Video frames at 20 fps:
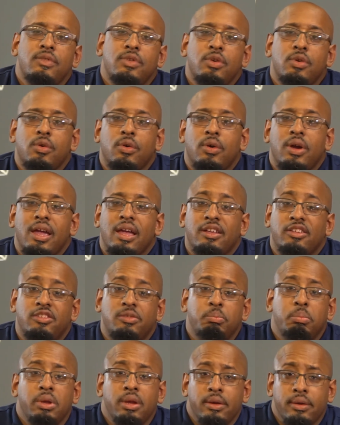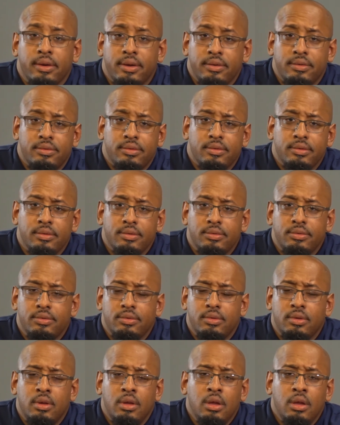your experiences.